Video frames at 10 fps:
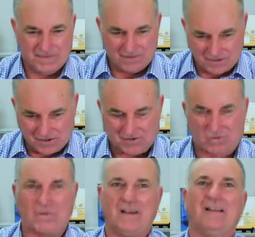your
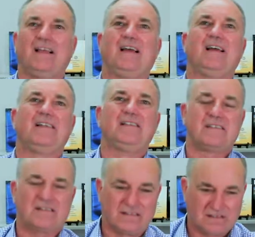local
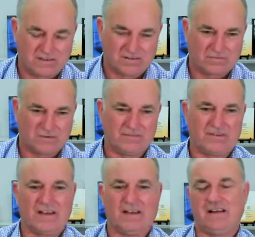wetlands, your local
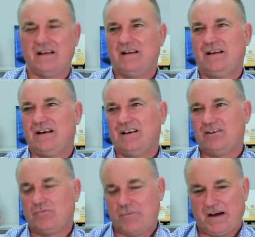river,
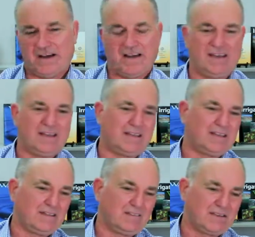your
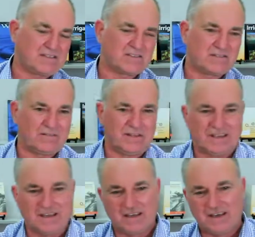bay, your
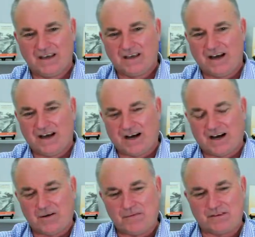estuary,
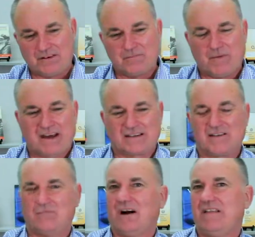they're
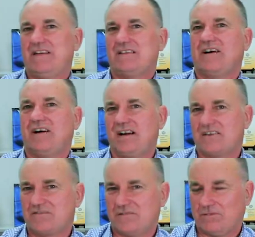impacted by these higher
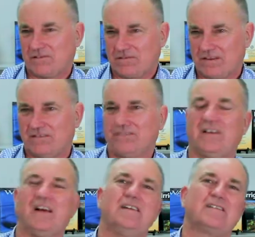stormwater runoff
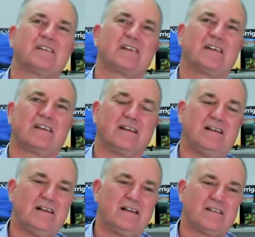flows
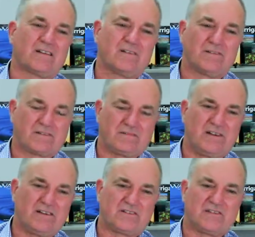that cause
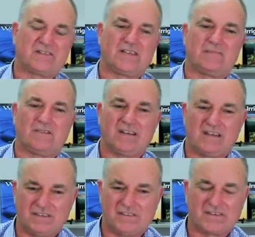erosion and sediment,
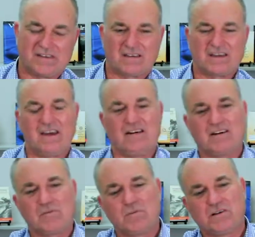and also
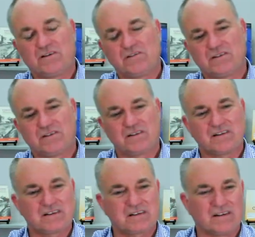carrying pollution.
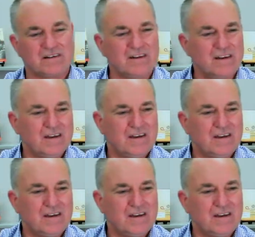So